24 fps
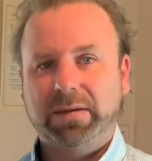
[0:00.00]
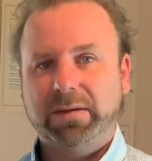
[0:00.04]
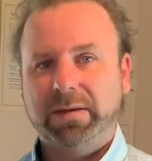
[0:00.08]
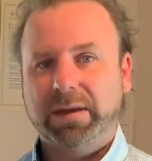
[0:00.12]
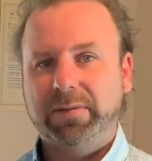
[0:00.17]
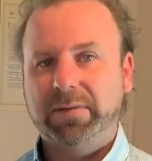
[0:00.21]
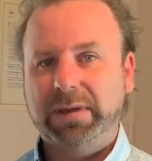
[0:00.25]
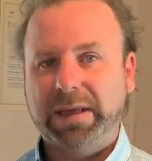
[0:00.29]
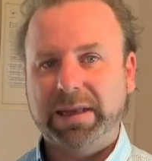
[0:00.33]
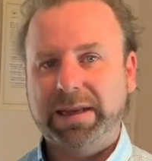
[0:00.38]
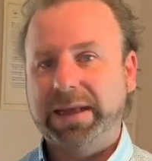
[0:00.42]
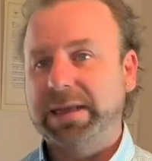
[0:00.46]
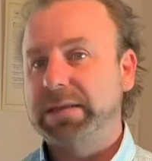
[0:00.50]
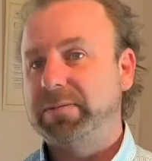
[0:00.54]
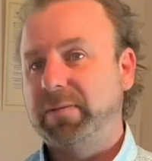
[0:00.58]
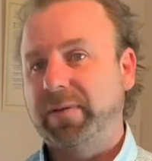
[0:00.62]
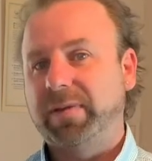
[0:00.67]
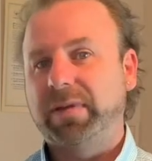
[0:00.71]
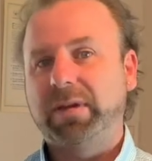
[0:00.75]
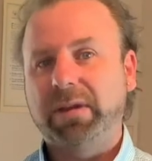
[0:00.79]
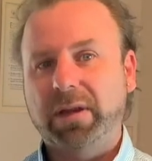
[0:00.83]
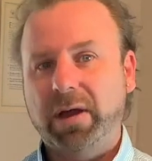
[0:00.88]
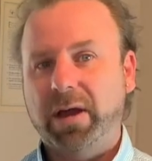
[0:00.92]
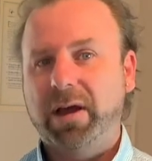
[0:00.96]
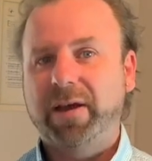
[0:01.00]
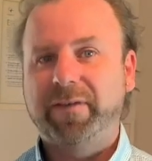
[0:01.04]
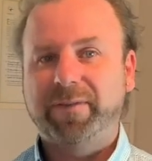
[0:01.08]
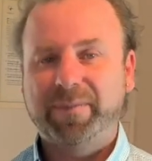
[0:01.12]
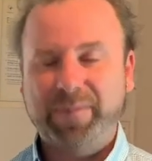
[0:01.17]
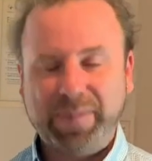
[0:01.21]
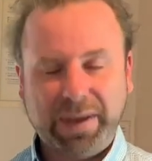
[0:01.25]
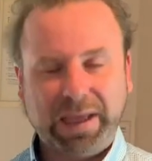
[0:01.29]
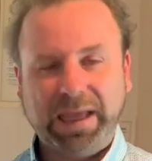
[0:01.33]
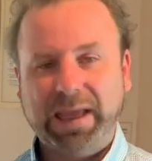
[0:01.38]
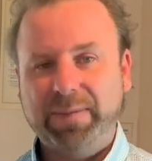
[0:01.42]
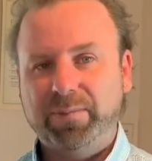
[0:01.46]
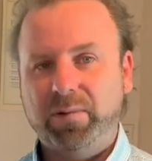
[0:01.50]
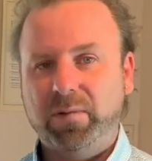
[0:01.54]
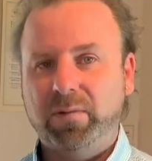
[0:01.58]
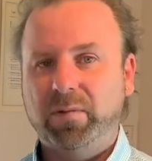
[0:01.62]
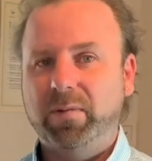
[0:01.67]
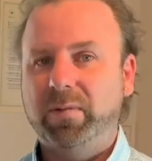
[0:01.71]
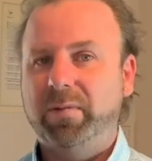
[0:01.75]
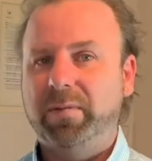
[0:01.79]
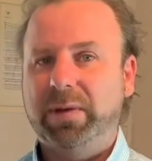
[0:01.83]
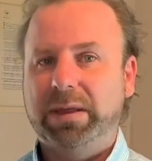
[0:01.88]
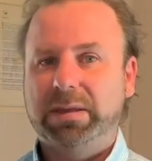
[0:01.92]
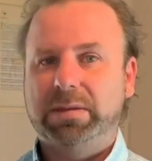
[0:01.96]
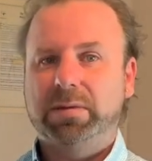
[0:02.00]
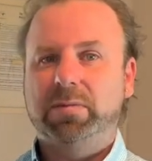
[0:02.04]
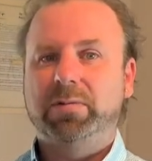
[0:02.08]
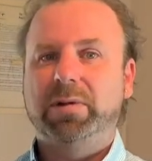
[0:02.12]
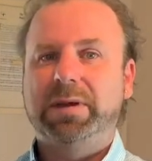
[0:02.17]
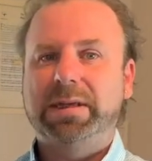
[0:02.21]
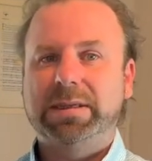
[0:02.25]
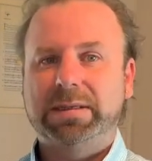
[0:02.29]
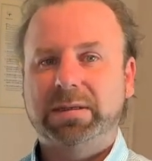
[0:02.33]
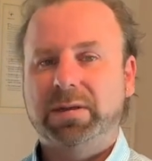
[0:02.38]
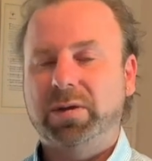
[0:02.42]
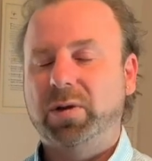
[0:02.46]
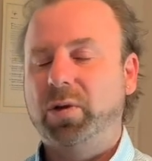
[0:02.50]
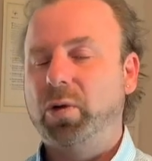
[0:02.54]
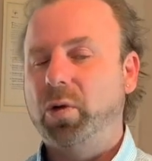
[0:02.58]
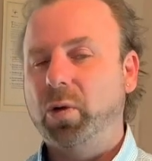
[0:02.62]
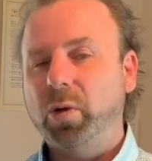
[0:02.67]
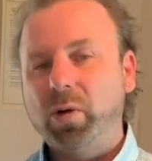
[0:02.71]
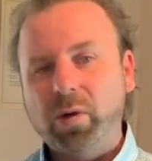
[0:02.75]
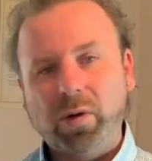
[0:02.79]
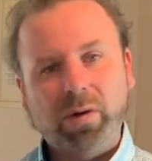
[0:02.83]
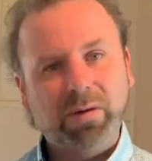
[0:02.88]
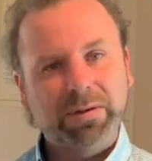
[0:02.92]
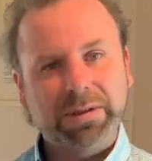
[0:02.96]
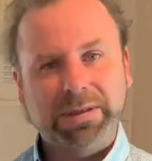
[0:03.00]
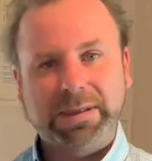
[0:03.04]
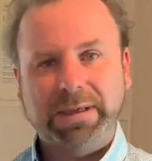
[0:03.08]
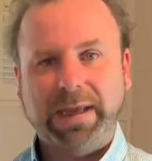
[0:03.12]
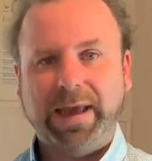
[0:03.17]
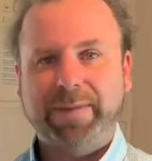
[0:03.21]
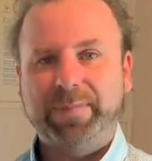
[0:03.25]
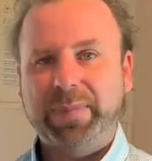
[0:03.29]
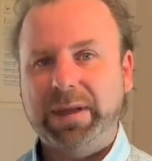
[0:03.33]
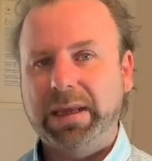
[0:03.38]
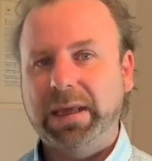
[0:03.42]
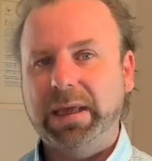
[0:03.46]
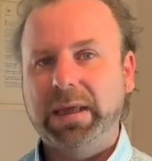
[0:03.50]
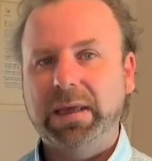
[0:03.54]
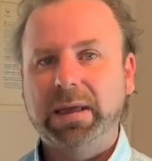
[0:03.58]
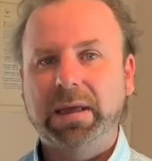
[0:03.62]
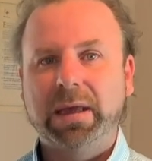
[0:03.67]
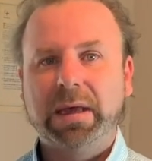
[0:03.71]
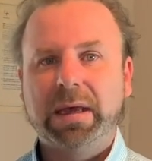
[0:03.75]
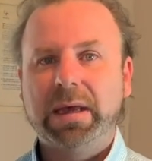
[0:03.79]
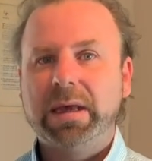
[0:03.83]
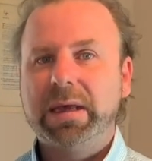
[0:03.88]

connect with life, people. It's always cords happening,